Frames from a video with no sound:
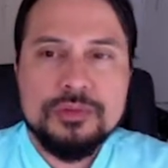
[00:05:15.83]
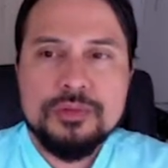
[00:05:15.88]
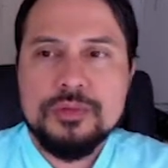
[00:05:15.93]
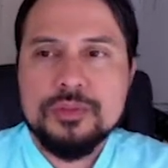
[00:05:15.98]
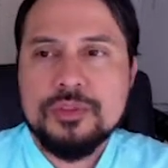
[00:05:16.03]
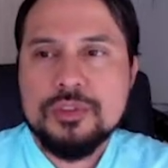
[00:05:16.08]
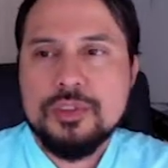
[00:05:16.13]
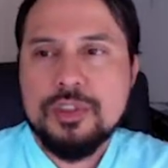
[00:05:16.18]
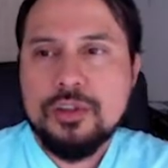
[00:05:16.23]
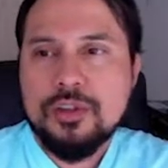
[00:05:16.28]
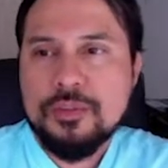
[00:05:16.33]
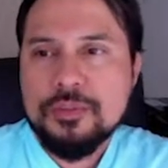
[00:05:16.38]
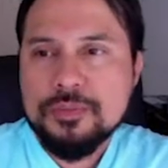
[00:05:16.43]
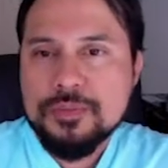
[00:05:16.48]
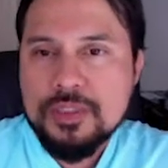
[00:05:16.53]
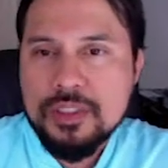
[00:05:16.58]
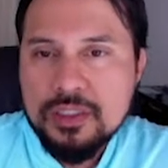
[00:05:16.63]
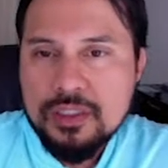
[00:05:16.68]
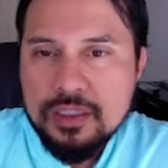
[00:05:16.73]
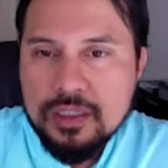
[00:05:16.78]
So,
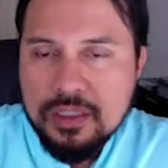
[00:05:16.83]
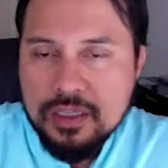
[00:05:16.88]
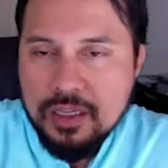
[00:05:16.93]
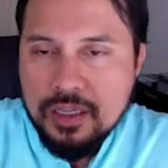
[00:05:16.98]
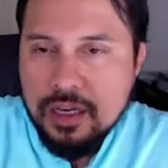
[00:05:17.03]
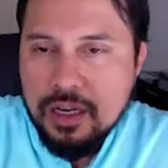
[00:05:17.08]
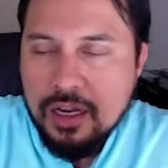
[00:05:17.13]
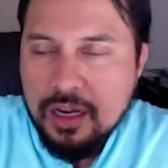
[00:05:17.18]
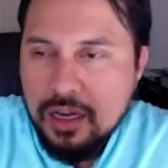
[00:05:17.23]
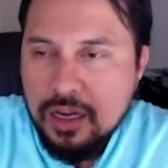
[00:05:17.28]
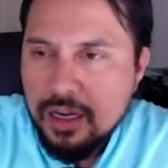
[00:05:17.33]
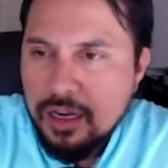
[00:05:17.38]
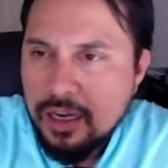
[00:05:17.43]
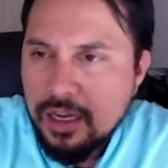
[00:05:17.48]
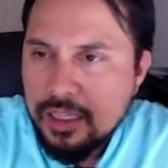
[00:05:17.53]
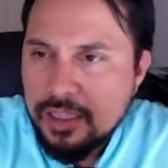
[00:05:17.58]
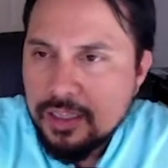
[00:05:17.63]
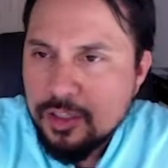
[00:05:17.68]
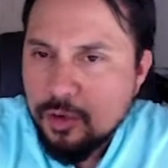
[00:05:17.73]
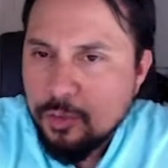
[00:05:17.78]
a
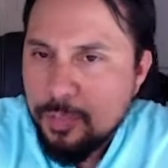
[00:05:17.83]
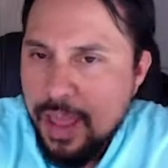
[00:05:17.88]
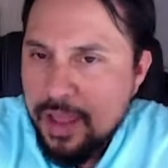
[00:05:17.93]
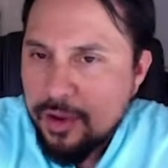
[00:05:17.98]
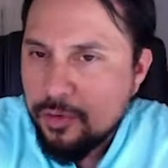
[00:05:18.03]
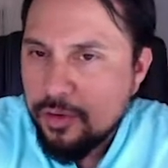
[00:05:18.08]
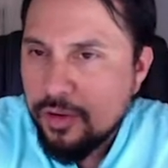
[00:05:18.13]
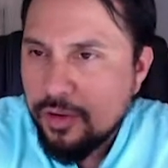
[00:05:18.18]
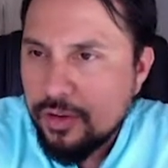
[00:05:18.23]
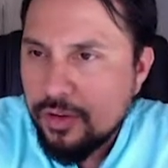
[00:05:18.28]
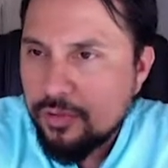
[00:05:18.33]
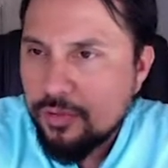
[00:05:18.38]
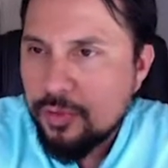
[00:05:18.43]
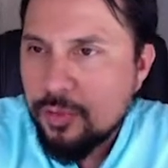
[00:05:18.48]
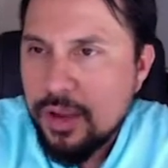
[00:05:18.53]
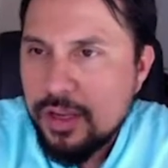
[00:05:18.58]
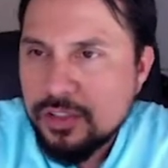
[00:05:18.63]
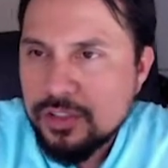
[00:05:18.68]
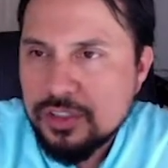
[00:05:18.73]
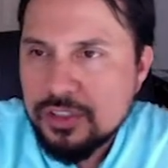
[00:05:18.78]
little background
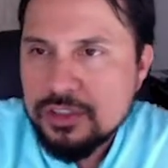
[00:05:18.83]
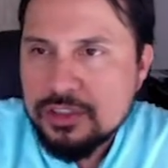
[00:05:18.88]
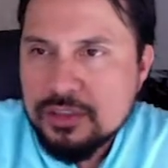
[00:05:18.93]
information.